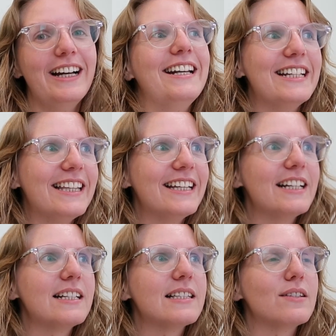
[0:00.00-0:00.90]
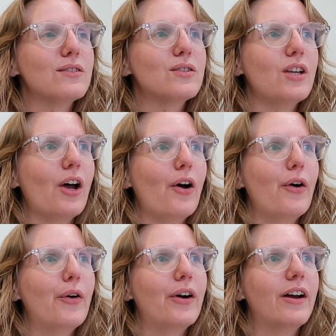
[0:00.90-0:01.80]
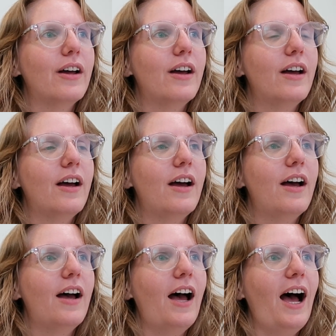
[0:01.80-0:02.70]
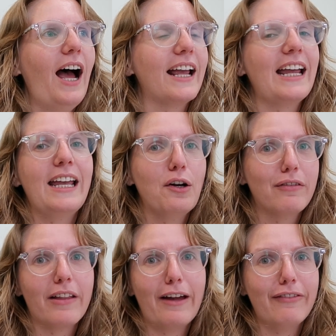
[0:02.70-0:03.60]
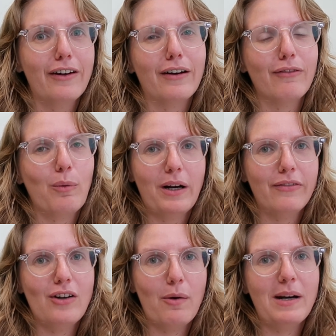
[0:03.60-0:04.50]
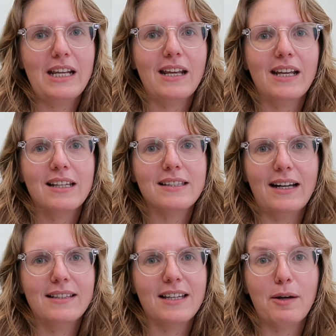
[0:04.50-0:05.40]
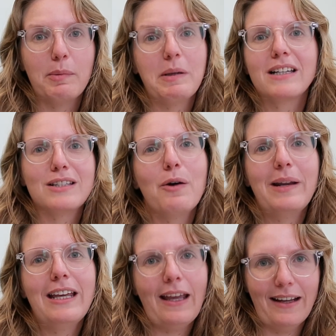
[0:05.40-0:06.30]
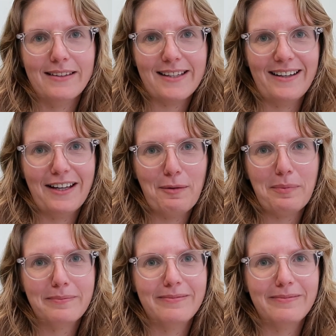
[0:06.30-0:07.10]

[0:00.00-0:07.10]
I did this so I can get over that fear of what if nobody signs up, because nobody can sign up.